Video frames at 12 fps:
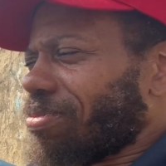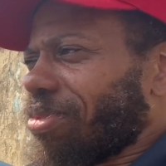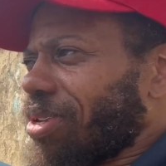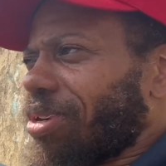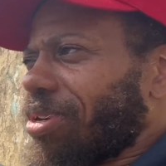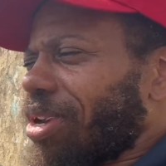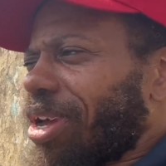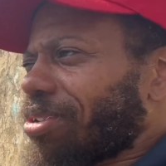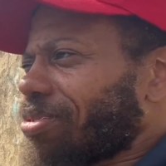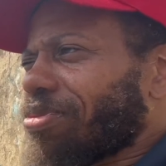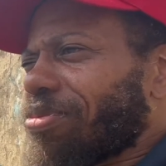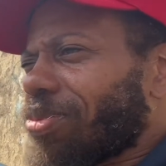
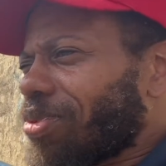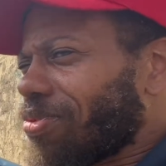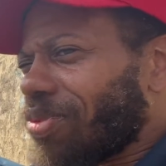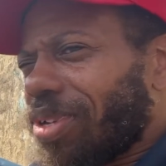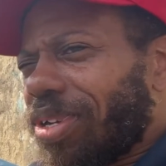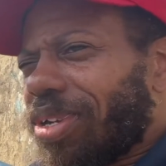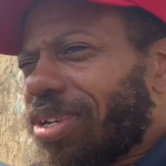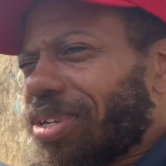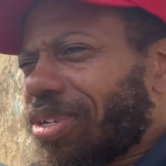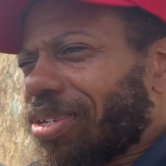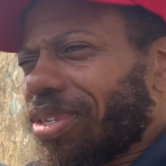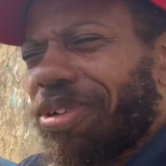international movie
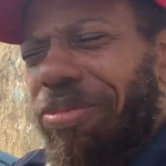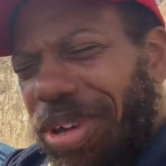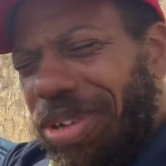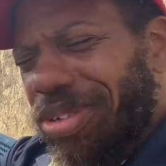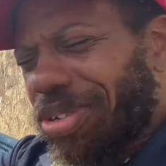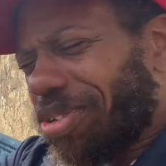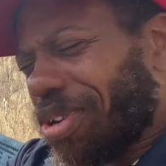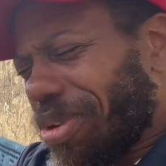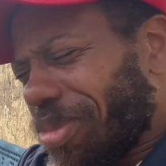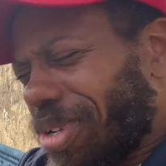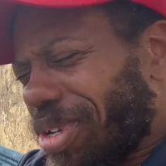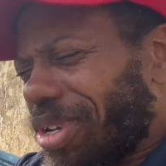and they're based in
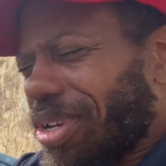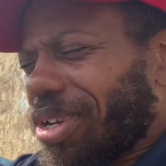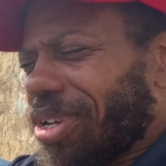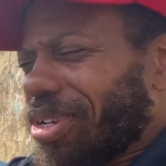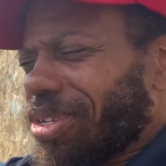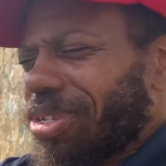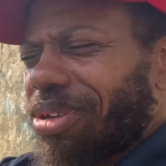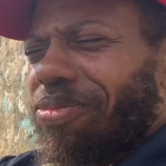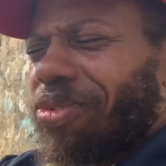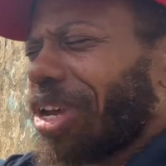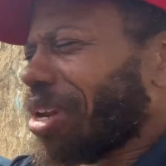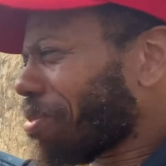Germany and some
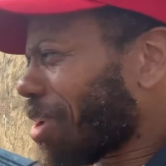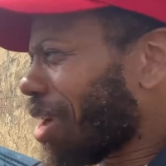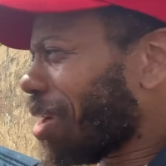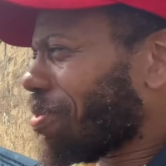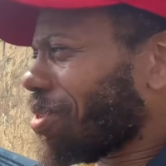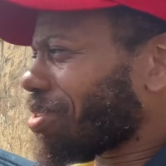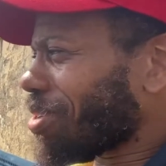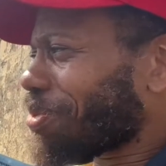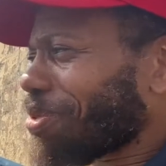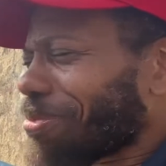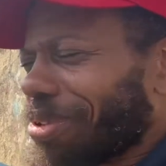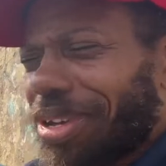random guy runs up
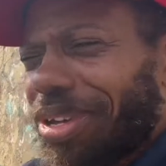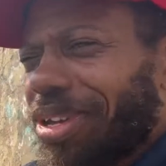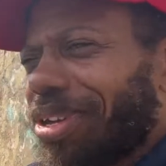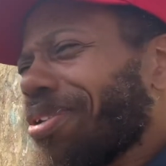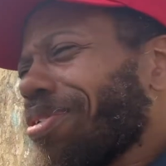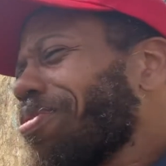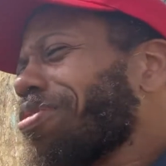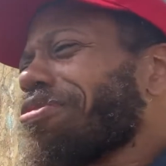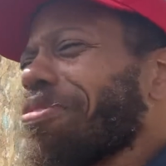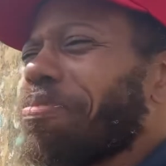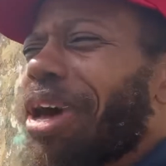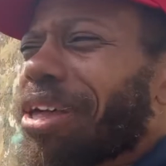to him like, where's
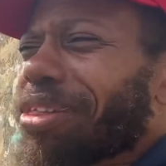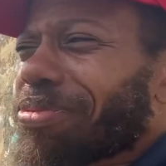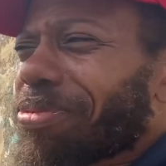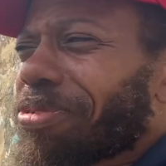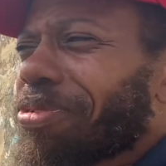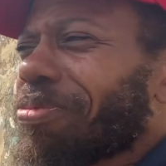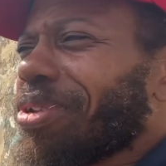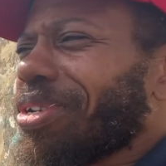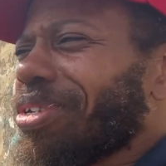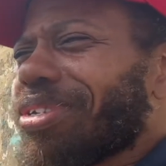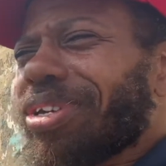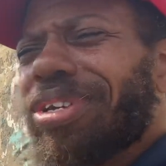the bathroom? And
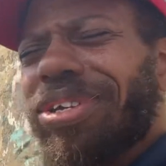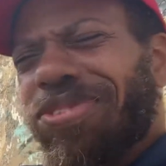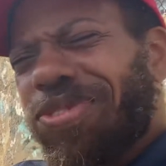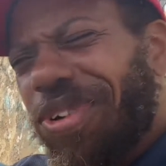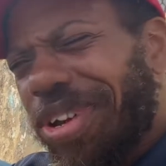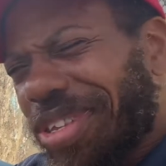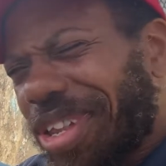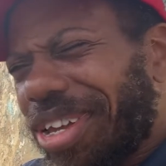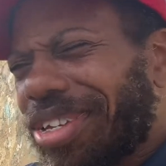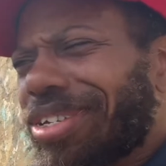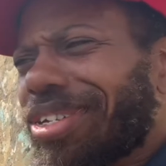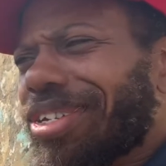he said in the
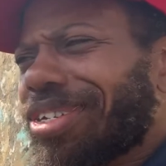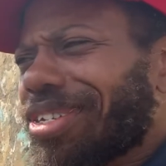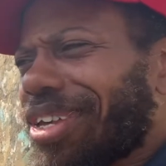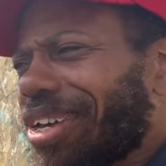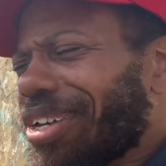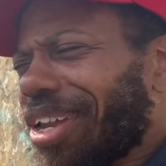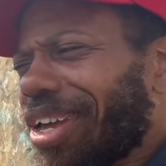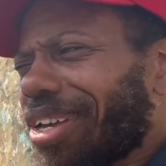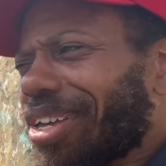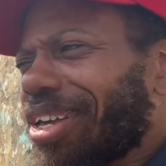translation, it sounded like,